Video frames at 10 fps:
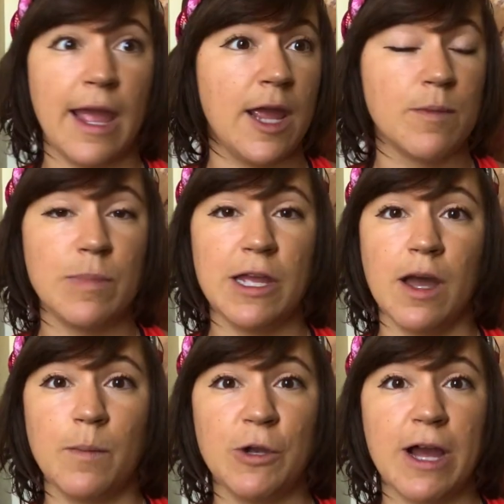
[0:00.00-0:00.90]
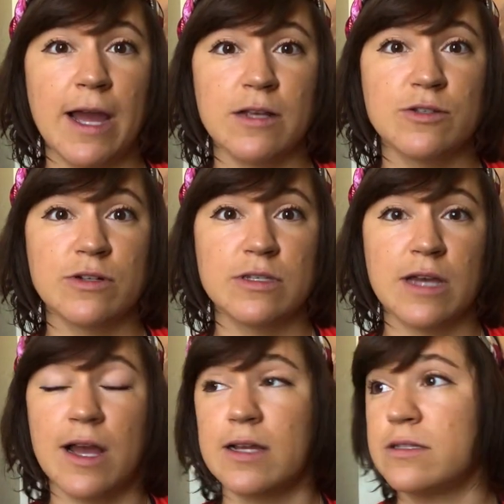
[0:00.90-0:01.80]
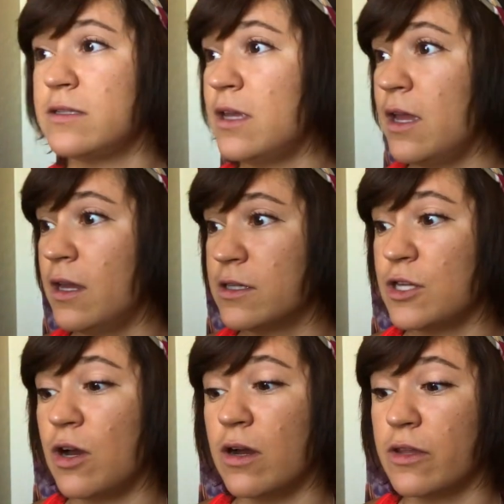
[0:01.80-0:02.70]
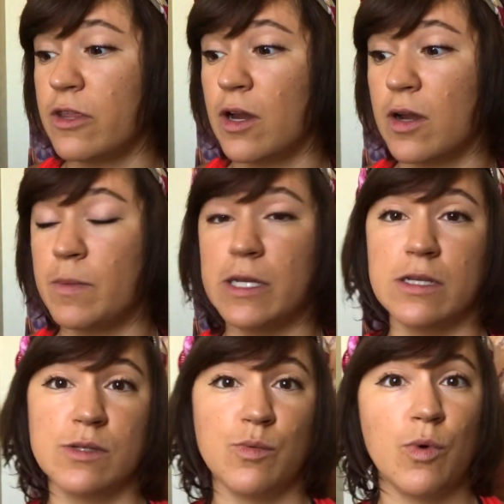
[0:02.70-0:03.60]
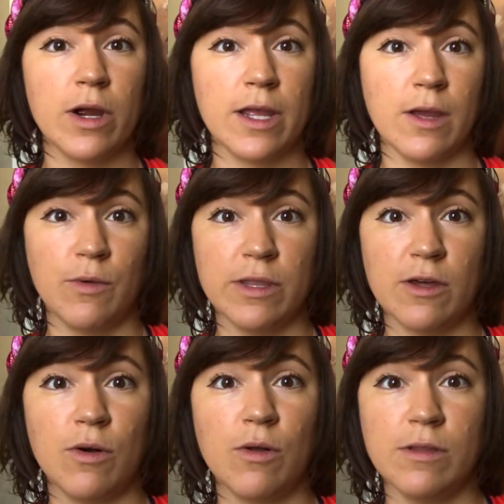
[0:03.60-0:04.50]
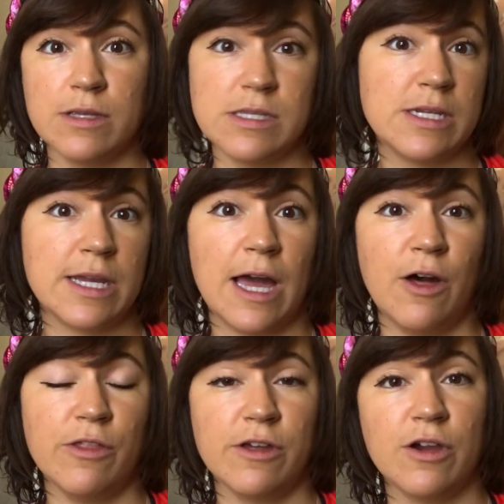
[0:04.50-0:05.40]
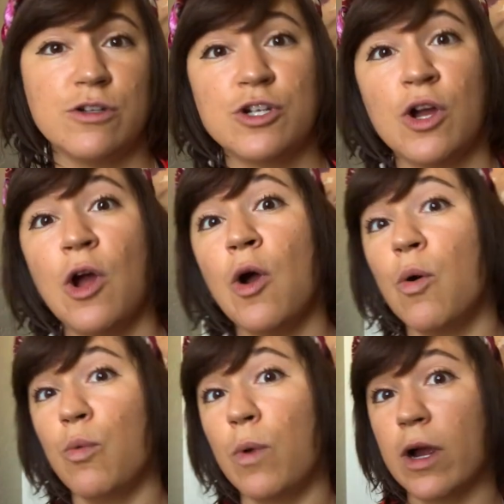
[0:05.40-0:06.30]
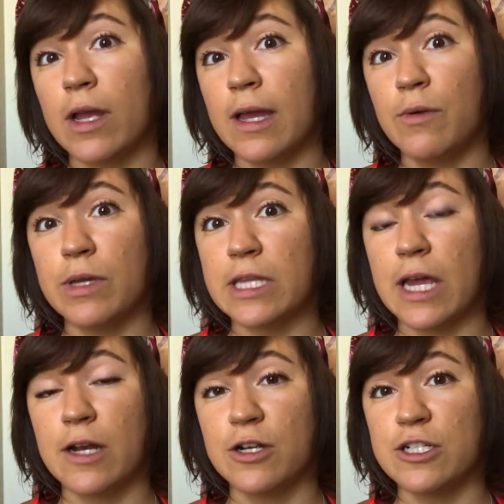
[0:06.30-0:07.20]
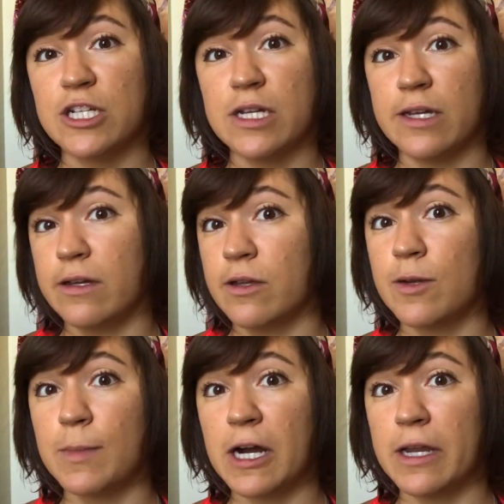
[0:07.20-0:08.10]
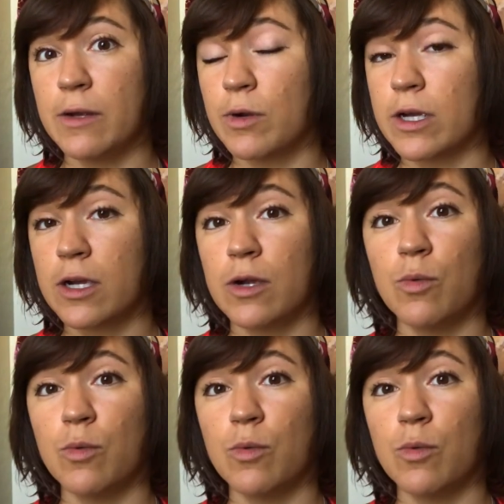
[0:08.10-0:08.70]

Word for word: amping up your exercise, seeing a talk therapist, working with a holistic health coach, working with the energy healer, body worker,